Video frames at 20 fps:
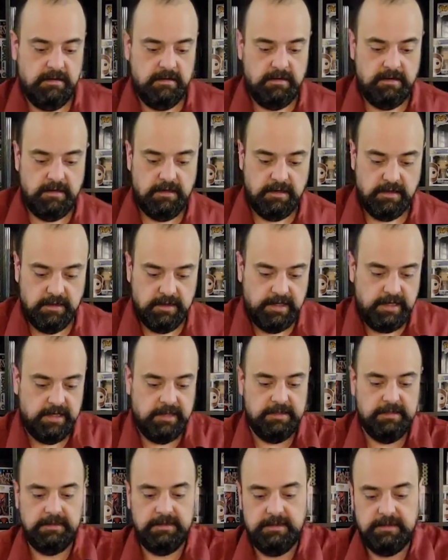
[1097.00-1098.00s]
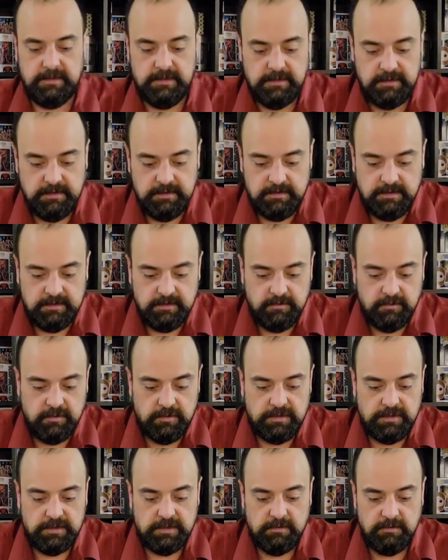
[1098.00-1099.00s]
Oh yes, some more
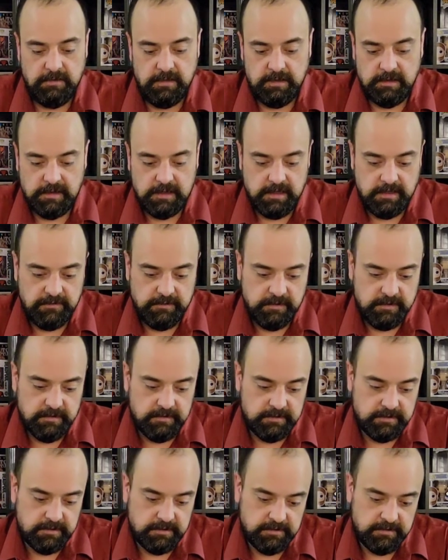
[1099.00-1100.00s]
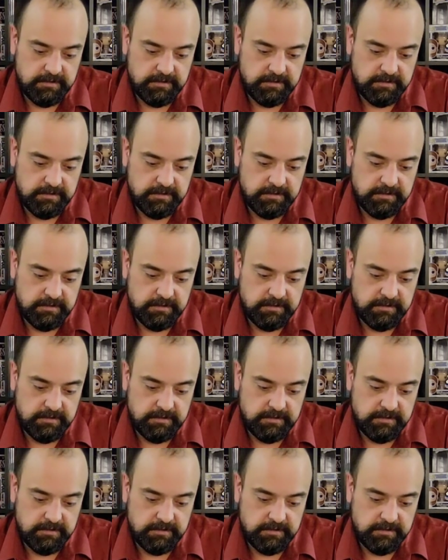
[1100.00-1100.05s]
Solar covers.